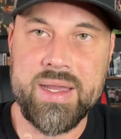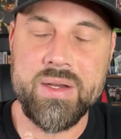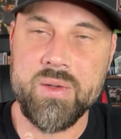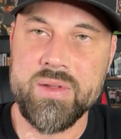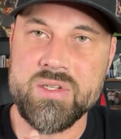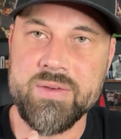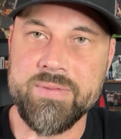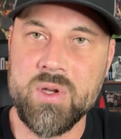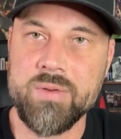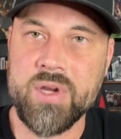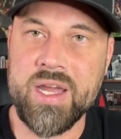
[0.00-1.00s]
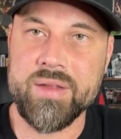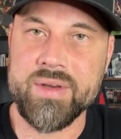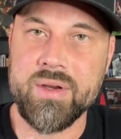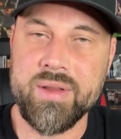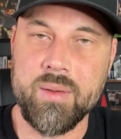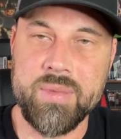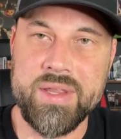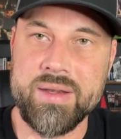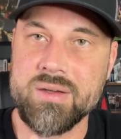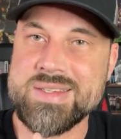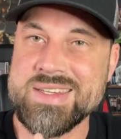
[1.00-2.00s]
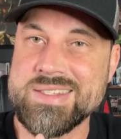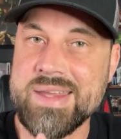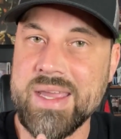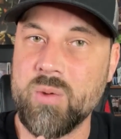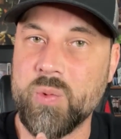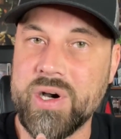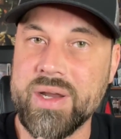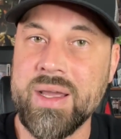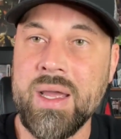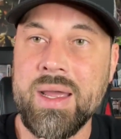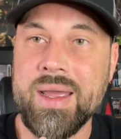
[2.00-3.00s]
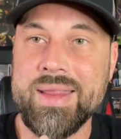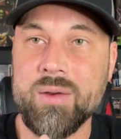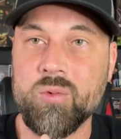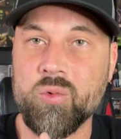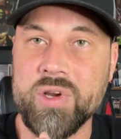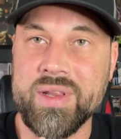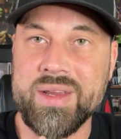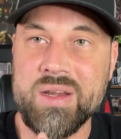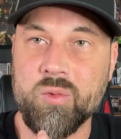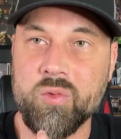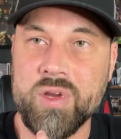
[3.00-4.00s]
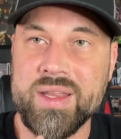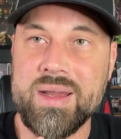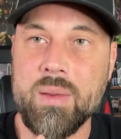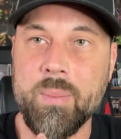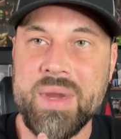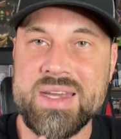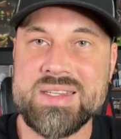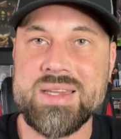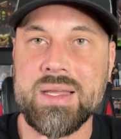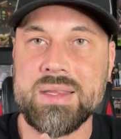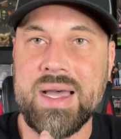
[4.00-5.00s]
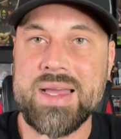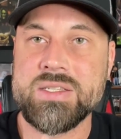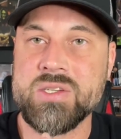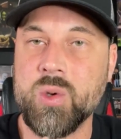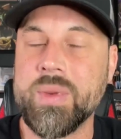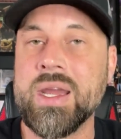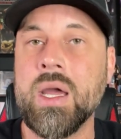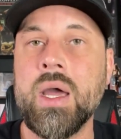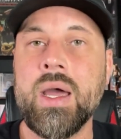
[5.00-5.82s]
I know there's a few of you out there that have been here since day one, and that really, really means a lot to me.